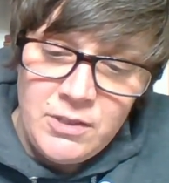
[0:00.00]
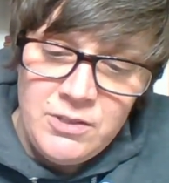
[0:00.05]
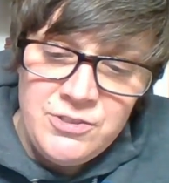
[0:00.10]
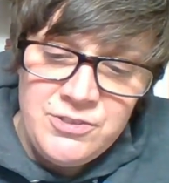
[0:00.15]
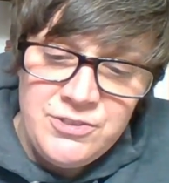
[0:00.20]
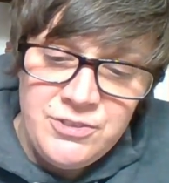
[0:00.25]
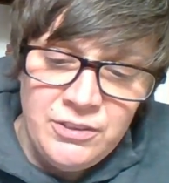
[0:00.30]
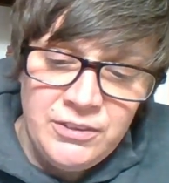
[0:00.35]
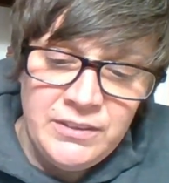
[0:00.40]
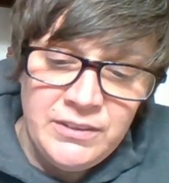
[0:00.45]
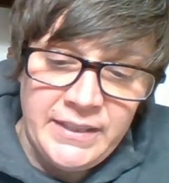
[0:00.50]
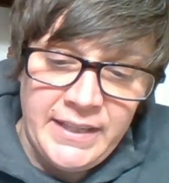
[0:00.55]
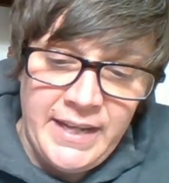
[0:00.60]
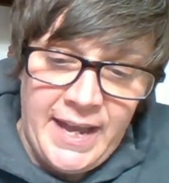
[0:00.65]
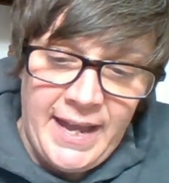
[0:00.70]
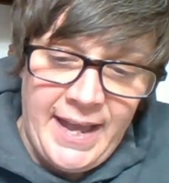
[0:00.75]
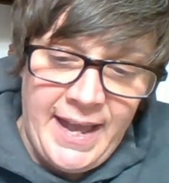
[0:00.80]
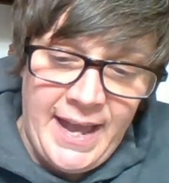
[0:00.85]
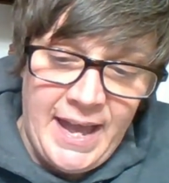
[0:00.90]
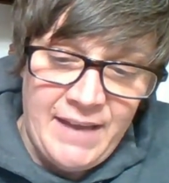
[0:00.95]
Certainly
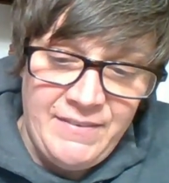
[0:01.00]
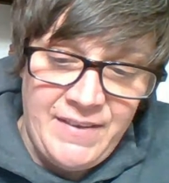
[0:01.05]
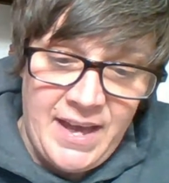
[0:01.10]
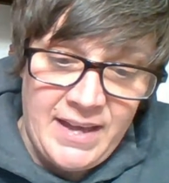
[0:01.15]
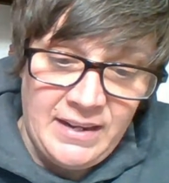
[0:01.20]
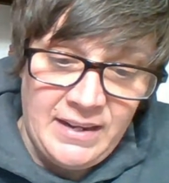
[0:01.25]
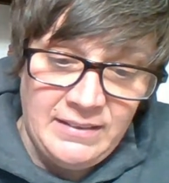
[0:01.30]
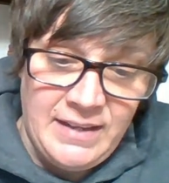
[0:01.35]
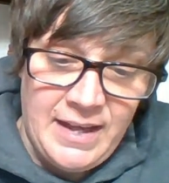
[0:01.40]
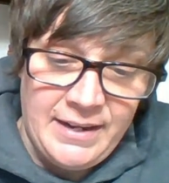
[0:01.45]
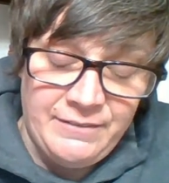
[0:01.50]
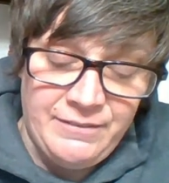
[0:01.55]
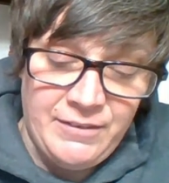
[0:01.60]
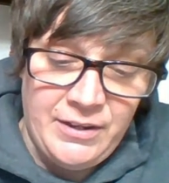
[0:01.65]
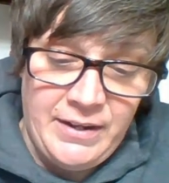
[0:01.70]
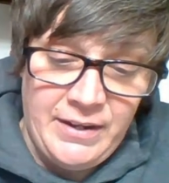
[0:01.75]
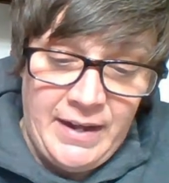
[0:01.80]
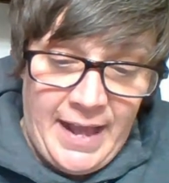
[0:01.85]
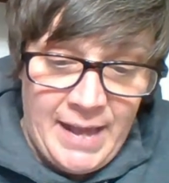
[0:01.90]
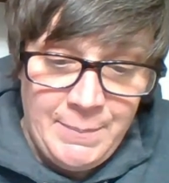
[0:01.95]
I have had a lot of
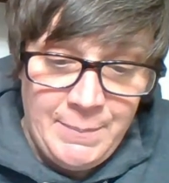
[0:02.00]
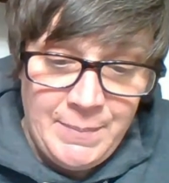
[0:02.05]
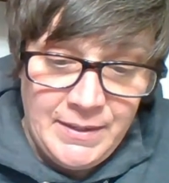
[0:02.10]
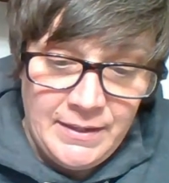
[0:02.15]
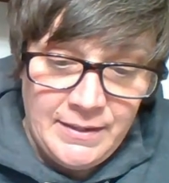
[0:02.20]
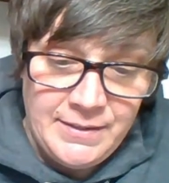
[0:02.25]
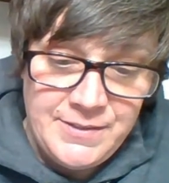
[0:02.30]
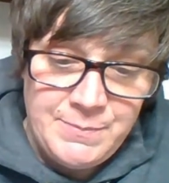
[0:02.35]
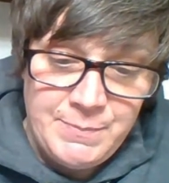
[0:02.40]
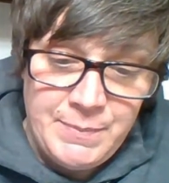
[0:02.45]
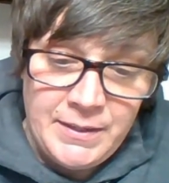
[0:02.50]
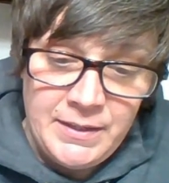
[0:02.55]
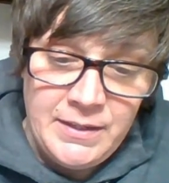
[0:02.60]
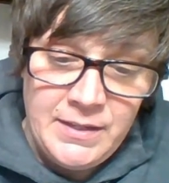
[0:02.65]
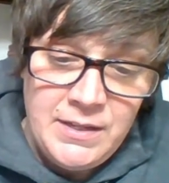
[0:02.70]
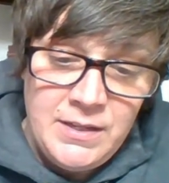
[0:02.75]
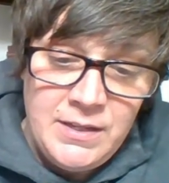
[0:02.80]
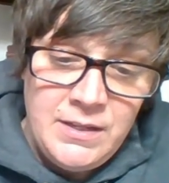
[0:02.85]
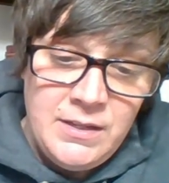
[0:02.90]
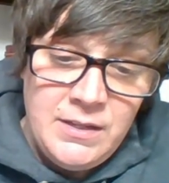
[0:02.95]
unhappiness, but
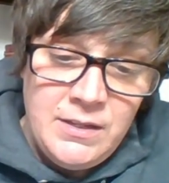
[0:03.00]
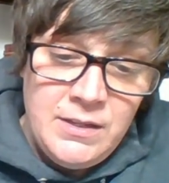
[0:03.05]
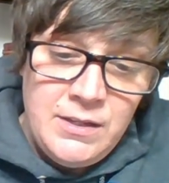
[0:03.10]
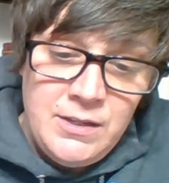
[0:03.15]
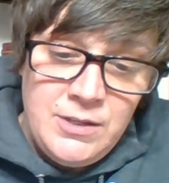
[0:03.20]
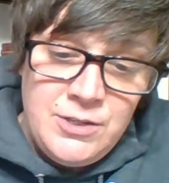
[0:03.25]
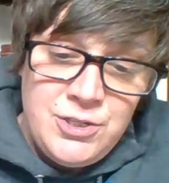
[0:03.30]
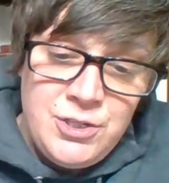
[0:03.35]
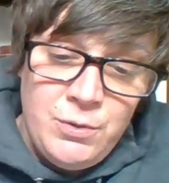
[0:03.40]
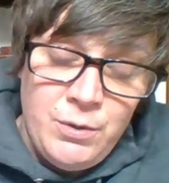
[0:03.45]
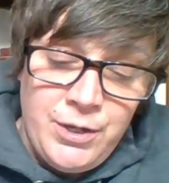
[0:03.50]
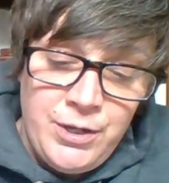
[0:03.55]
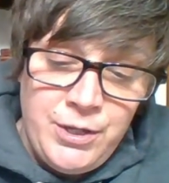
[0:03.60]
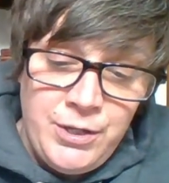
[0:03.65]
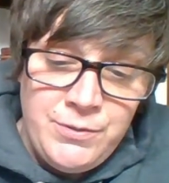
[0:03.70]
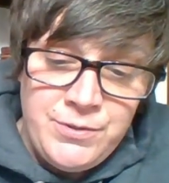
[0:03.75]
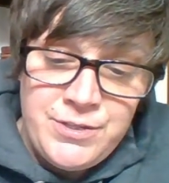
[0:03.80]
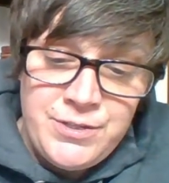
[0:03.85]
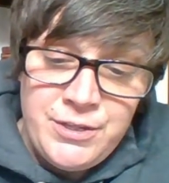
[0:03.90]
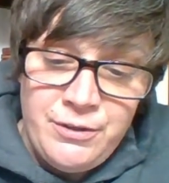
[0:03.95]
to
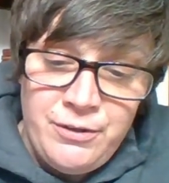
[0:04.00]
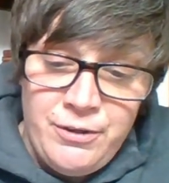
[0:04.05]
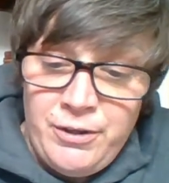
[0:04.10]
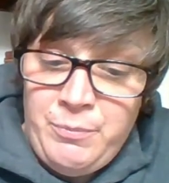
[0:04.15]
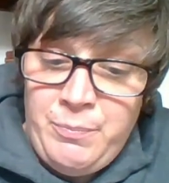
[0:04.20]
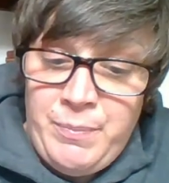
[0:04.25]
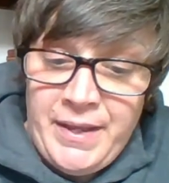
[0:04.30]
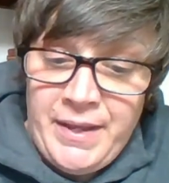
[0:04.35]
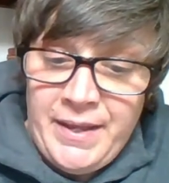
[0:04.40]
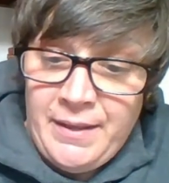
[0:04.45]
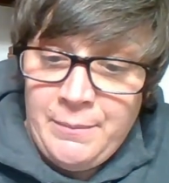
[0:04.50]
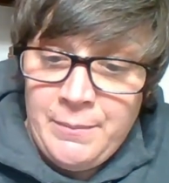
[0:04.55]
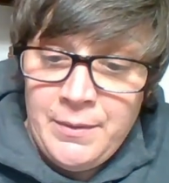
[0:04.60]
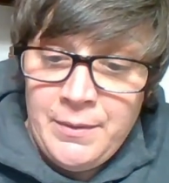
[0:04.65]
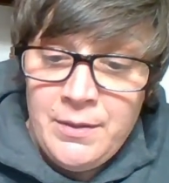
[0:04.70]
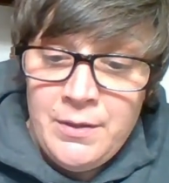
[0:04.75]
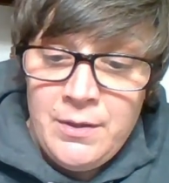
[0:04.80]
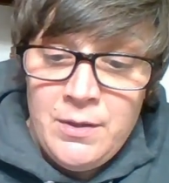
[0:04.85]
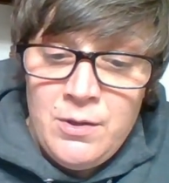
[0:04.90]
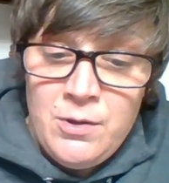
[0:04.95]
accuse the good Pym,
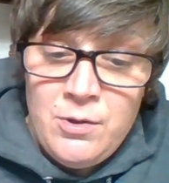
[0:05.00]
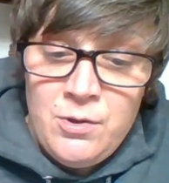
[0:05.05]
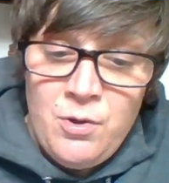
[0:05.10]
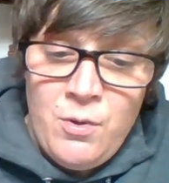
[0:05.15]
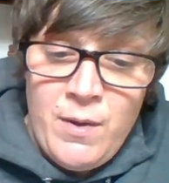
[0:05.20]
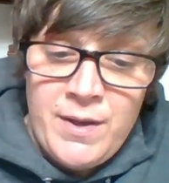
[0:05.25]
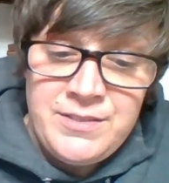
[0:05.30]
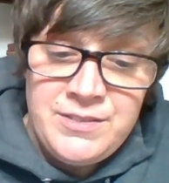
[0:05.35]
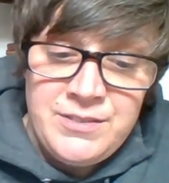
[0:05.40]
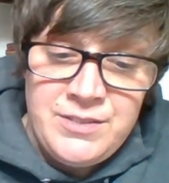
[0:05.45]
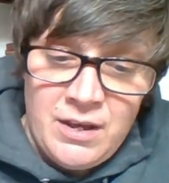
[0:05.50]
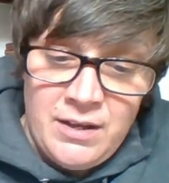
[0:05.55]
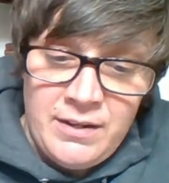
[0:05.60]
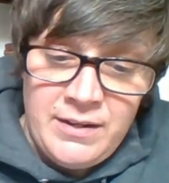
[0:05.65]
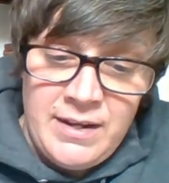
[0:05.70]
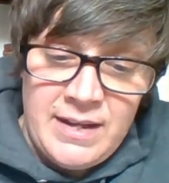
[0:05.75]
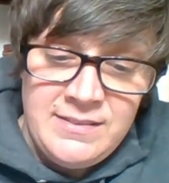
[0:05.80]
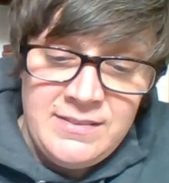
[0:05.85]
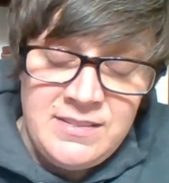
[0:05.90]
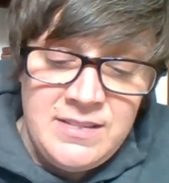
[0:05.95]
who has done
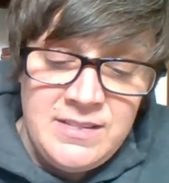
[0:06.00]
and